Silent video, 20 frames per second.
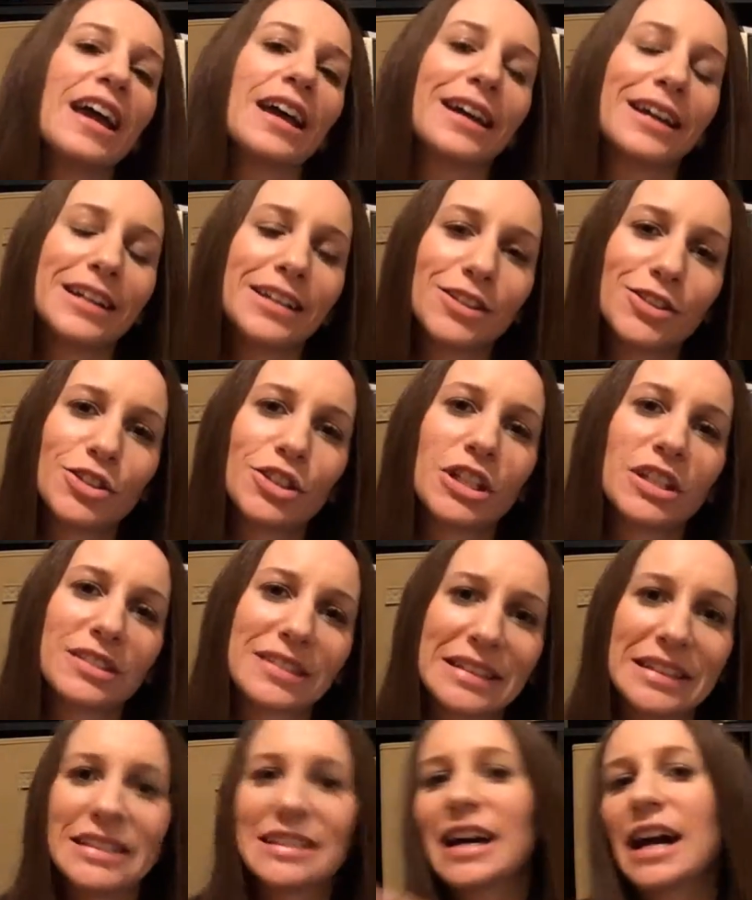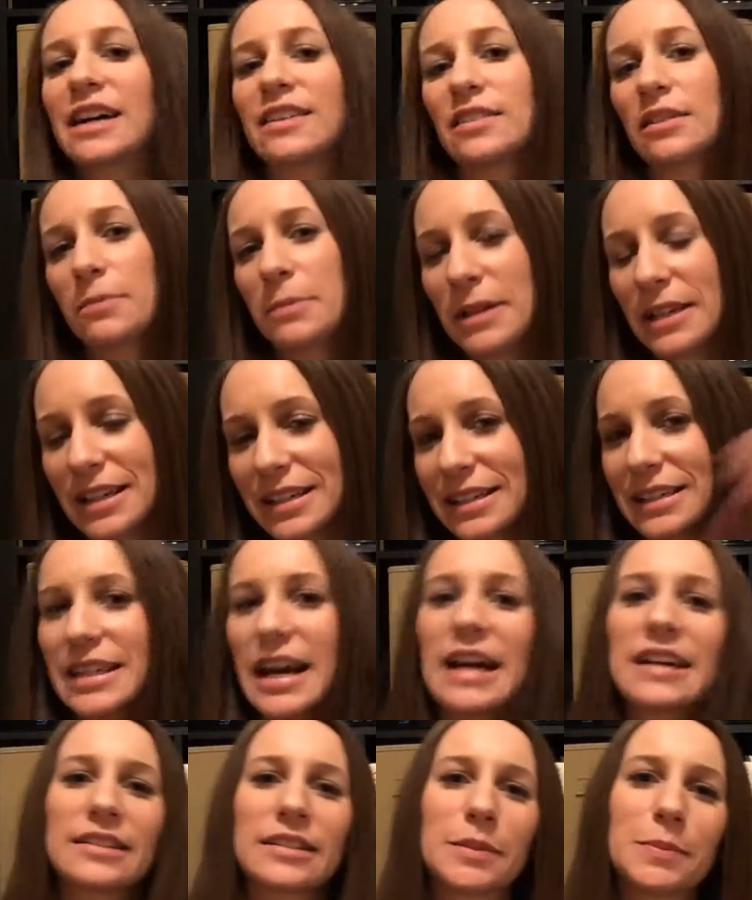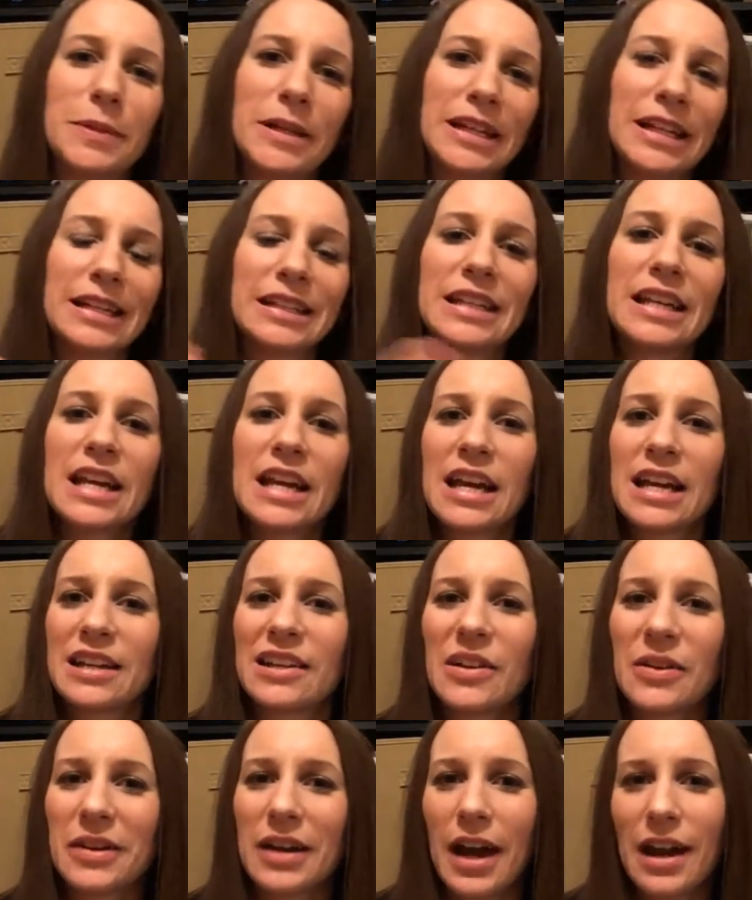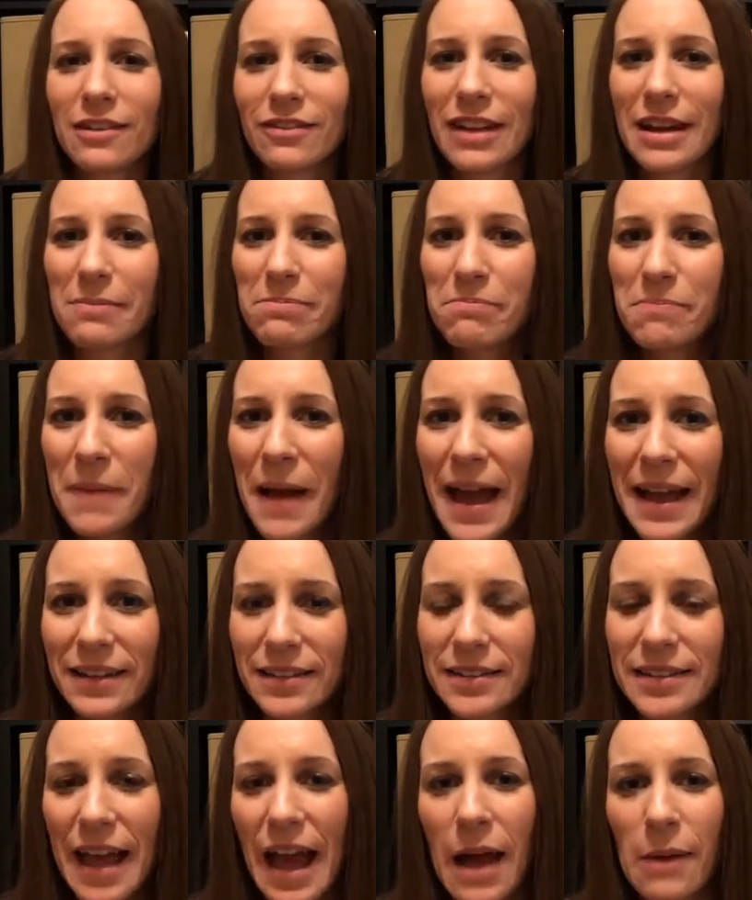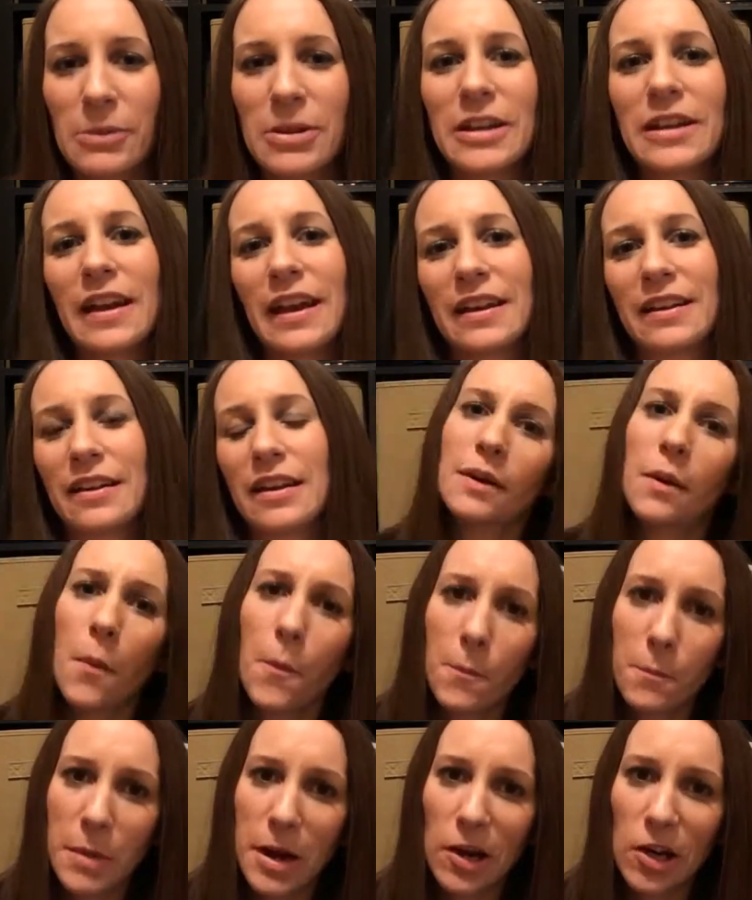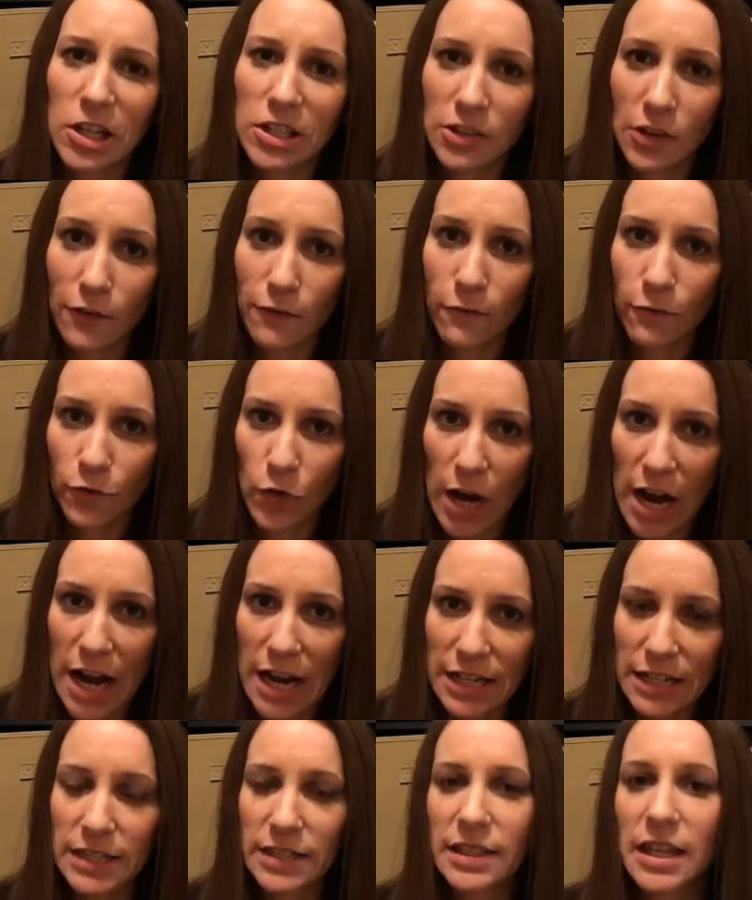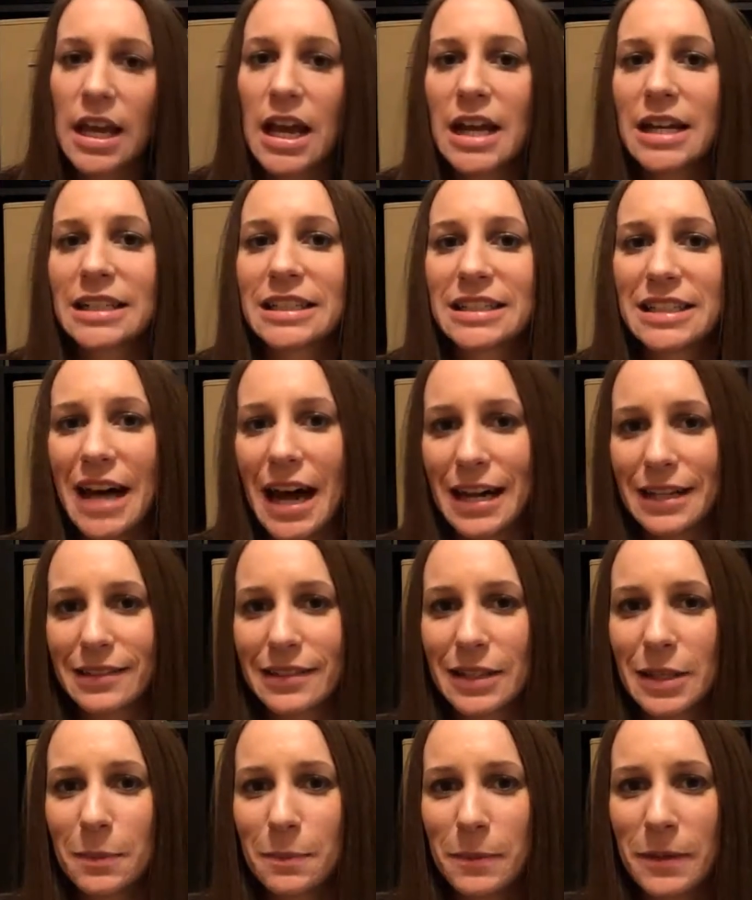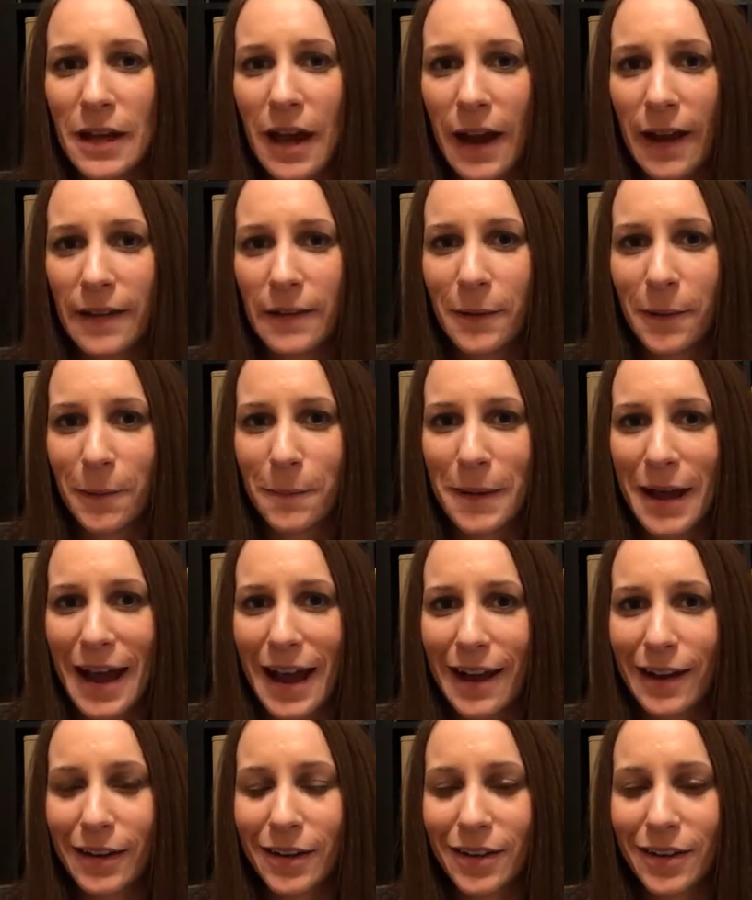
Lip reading: It is just gossiping and, you know, kind of like backstabbing, and Mary's friends gossip behind her back.